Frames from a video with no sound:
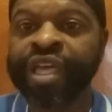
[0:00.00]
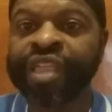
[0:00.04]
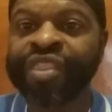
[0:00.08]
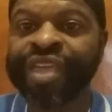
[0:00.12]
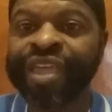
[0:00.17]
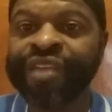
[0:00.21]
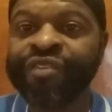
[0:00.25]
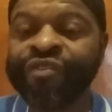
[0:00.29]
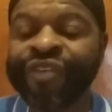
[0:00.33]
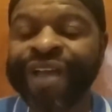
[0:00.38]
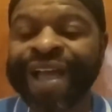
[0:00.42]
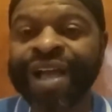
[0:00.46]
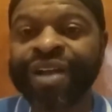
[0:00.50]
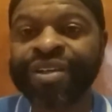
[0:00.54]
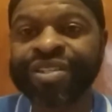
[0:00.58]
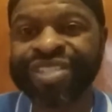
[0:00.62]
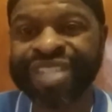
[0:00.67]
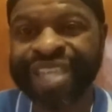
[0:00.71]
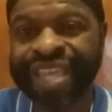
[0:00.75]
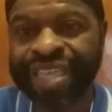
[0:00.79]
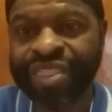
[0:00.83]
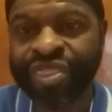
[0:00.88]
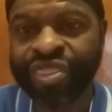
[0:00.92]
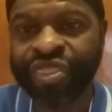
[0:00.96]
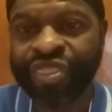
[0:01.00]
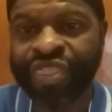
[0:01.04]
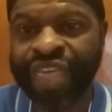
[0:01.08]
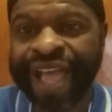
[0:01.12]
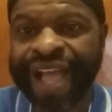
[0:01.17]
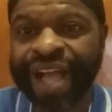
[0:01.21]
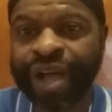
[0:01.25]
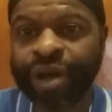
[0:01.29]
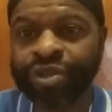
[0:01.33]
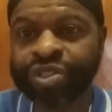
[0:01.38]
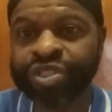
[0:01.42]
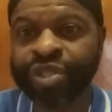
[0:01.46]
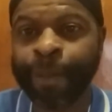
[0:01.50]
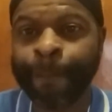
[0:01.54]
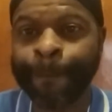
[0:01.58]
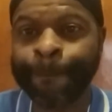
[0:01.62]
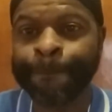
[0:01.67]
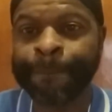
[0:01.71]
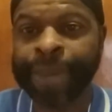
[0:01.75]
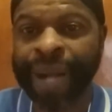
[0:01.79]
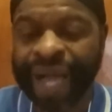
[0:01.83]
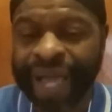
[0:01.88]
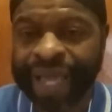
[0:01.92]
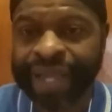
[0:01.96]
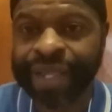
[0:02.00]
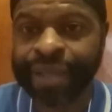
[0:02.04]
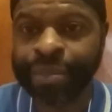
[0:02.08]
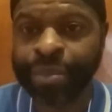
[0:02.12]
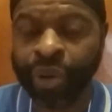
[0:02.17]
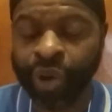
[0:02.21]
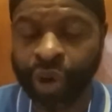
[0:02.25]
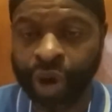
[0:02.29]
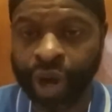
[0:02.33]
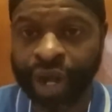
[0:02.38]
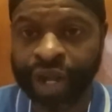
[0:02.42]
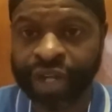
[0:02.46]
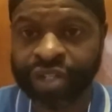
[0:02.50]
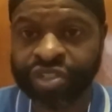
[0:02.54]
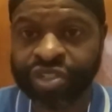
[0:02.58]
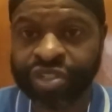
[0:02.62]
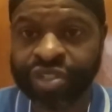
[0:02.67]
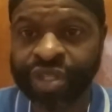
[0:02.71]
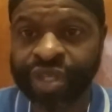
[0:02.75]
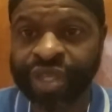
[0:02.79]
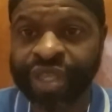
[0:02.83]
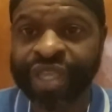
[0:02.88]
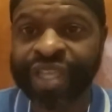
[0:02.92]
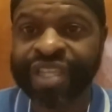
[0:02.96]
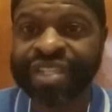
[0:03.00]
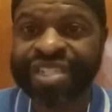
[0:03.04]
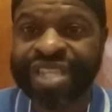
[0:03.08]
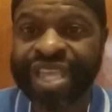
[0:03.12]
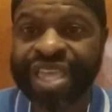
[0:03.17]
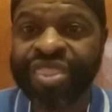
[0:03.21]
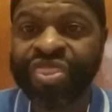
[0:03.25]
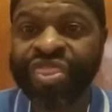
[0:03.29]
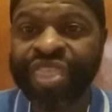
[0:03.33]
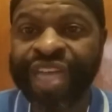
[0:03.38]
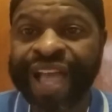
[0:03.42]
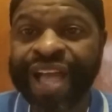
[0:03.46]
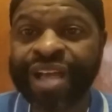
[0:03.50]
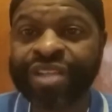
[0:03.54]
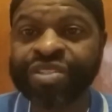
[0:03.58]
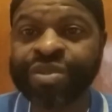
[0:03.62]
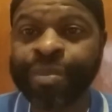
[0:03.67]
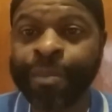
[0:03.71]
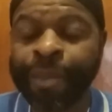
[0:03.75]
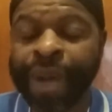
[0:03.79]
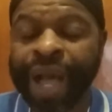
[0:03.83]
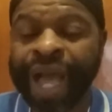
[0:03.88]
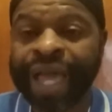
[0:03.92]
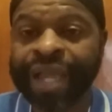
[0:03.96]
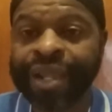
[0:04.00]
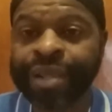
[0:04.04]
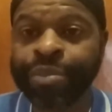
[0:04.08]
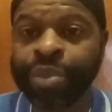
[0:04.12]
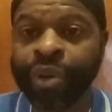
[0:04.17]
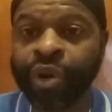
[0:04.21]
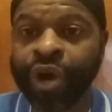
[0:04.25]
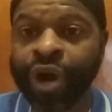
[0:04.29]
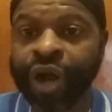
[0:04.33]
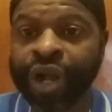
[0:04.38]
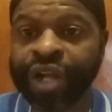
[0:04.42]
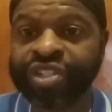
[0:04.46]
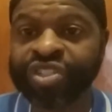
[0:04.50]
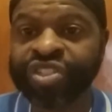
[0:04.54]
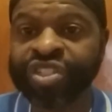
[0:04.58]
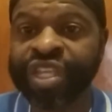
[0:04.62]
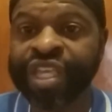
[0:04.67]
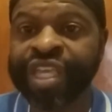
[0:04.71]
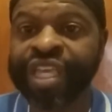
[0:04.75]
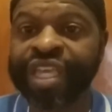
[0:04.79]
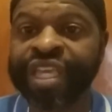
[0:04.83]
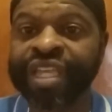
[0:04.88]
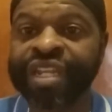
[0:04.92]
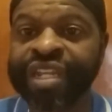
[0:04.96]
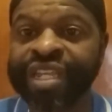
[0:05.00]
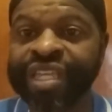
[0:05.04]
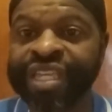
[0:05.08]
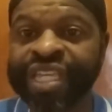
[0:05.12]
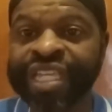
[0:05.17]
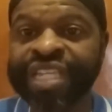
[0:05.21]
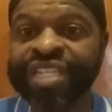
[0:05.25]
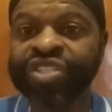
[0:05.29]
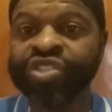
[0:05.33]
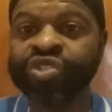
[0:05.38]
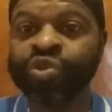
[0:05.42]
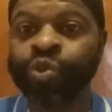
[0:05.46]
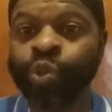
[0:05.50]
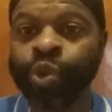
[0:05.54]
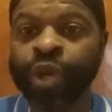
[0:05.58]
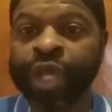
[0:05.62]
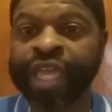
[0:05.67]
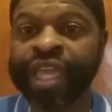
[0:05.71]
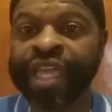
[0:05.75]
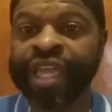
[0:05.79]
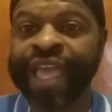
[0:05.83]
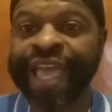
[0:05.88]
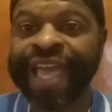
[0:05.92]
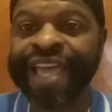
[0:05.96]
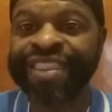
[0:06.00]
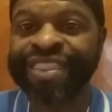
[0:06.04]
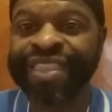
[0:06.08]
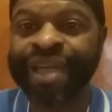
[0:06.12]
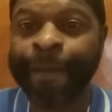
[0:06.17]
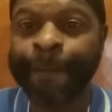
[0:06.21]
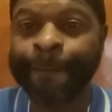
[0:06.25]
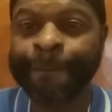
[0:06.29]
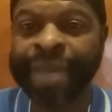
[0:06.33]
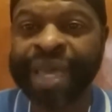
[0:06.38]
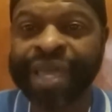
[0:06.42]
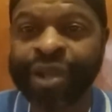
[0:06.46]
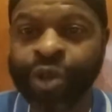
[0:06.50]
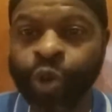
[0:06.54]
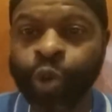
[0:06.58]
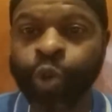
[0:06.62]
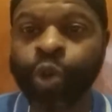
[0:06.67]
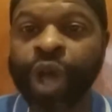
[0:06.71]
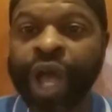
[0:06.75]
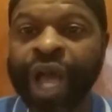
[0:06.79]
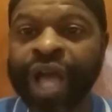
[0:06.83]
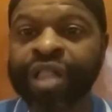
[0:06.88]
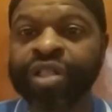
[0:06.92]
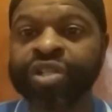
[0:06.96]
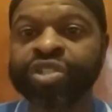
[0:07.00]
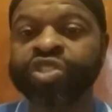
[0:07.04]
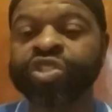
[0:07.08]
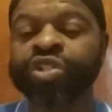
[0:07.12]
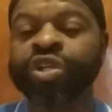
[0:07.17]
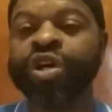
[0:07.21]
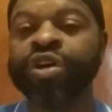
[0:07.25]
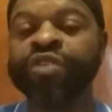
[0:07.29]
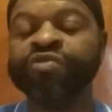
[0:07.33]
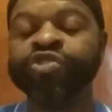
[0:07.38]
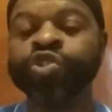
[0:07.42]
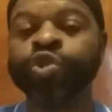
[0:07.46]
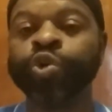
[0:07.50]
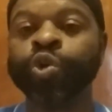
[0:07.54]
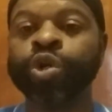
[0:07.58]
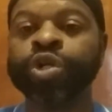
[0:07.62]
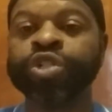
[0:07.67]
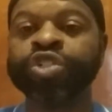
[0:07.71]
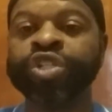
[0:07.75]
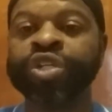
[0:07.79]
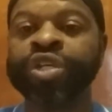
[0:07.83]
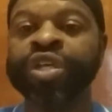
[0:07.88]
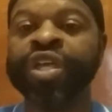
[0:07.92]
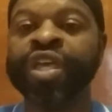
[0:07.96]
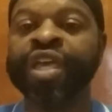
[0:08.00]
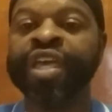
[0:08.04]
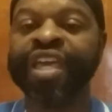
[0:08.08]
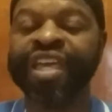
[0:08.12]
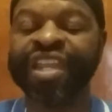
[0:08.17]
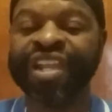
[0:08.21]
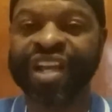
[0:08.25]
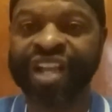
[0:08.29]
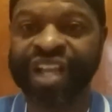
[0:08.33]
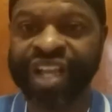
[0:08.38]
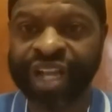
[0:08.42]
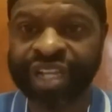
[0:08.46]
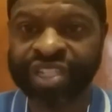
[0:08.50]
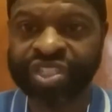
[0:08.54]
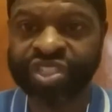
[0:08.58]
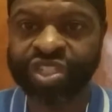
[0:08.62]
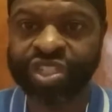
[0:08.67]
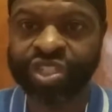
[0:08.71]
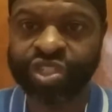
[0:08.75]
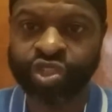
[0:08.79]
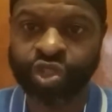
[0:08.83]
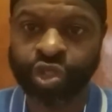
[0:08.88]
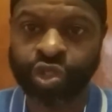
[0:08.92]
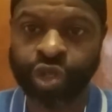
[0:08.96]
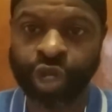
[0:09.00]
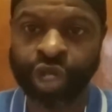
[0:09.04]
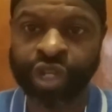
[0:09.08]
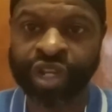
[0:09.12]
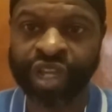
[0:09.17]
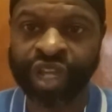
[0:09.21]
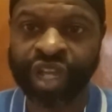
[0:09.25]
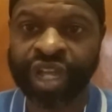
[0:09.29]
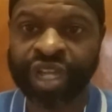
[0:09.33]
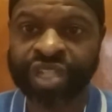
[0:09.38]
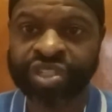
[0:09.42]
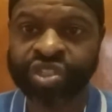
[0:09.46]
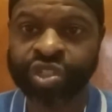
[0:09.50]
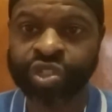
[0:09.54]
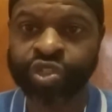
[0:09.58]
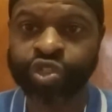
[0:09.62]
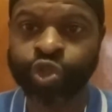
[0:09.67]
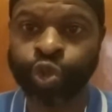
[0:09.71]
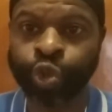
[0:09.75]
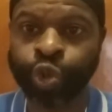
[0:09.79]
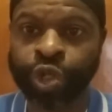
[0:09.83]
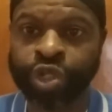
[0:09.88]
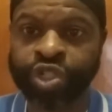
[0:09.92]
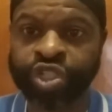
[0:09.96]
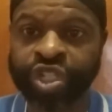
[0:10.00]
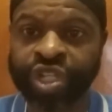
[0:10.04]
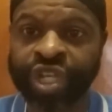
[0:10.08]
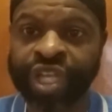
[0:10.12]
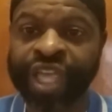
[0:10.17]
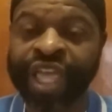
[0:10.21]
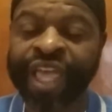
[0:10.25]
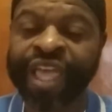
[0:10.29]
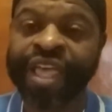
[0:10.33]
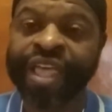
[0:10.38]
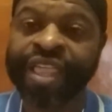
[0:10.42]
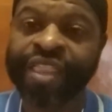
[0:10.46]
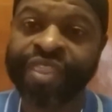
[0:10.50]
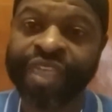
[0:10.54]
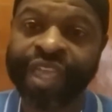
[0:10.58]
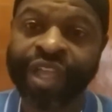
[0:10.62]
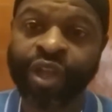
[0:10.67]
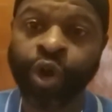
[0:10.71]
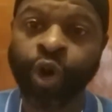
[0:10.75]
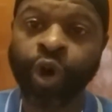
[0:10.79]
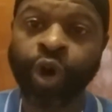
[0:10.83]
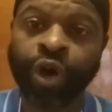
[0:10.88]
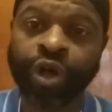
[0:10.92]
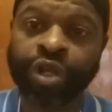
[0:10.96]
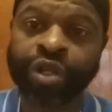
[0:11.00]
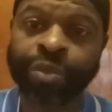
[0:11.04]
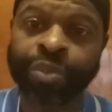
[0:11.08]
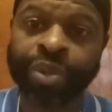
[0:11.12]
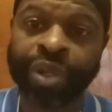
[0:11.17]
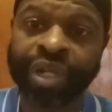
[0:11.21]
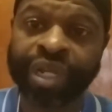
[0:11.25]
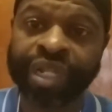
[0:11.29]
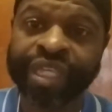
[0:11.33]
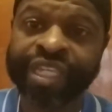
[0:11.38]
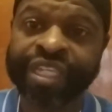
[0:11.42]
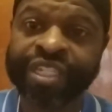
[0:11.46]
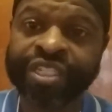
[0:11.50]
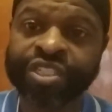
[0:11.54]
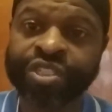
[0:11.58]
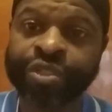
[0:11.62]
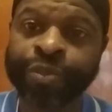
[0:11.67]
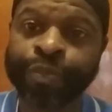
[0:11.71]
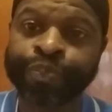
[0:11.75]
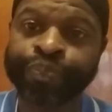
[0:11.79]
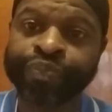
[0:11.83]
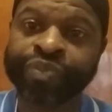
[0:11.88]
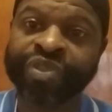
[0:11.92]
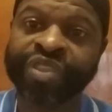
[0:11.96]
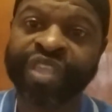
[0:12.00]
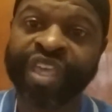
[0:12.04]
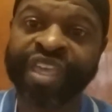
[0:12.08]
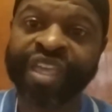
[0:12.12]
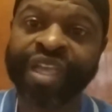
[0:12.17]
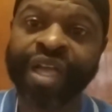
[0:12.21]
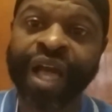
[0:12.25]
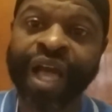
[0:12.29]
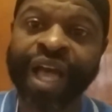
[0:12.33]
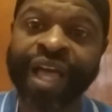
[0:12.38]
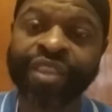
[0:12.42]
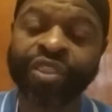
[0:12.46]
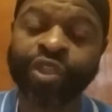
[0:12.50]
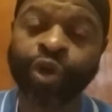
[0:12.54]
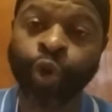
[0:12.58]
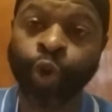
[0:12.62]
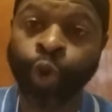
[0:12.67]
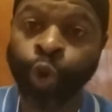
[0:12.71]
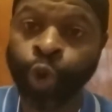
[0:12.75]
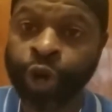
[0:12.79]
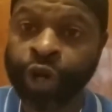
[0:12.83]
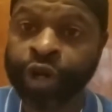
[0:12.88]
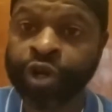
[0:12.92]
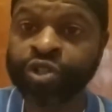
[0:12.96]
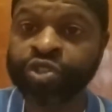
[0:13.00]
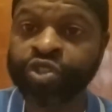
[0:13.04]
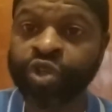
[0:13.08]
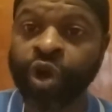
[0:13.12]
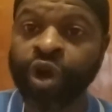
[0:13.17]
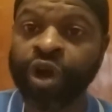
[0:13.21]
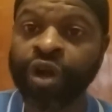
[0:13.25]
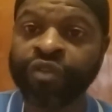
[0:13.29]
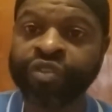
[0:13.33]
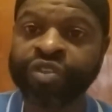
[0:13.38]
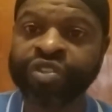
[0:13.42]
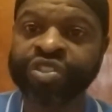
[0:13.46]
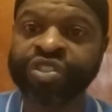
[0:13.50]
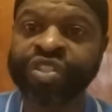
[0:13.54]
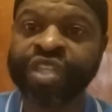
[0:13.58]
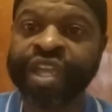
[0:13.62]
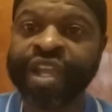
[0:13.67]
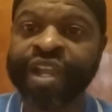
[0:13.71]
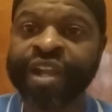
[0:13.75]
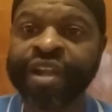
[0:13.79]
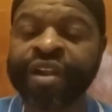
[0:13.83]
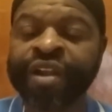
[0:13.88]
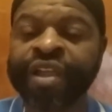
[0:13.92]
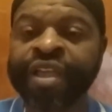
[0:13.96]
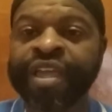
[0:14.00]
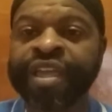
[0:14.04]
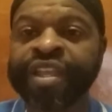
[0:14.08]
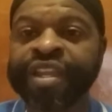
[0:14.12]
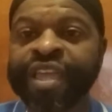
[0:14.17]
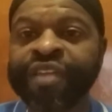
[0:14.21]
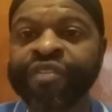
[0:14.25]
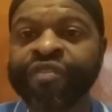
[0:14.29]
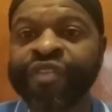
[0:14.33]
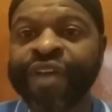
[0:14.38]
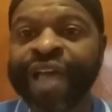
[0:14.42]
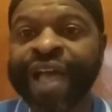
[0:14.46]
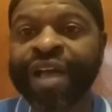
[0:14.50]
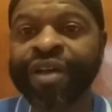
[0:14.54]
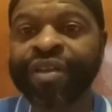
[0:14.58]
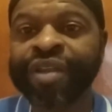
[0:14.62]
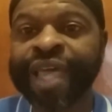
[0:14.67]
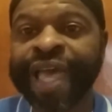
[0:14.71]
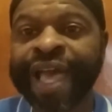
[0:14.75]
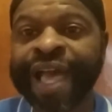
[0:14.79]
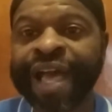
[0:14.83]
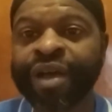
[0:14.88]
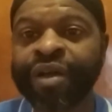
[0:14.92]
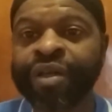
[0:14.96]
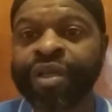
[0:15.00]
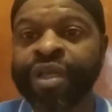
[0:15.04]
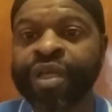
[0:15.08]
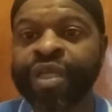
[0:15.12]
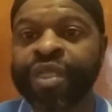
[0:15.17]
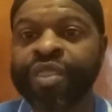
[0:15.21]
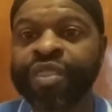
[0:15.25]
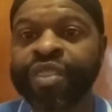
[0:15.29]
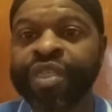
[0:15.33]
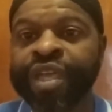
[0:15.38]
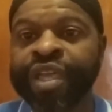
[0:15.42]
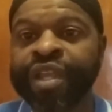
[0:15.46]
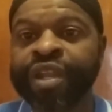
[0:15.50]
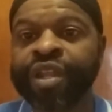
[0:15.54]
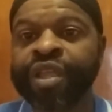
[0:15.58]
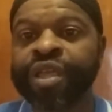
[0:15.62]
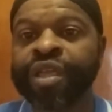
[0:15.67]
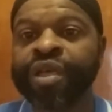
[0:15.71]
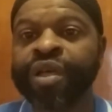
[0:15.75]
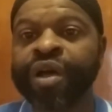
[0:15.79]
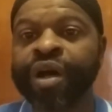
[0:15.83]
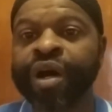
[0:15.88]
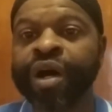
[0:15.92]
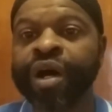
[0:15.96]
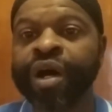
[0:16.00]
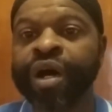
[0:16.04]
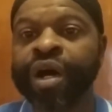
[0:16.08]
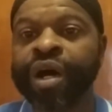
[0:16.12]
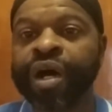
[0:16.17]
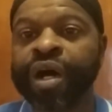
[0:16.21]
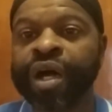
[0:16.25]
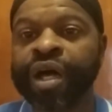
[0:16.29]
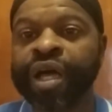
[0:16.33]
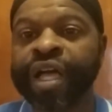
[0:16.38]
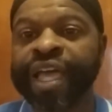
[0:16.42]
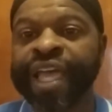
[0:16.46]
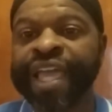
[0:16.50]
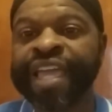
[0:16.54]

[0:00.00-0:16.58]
they found 10,000 body parts 10,000 body parts in the east wing at the medical college of Georgia in Augusta in Augusta Georgia they called the police they got the coroner's office there they found out that uh,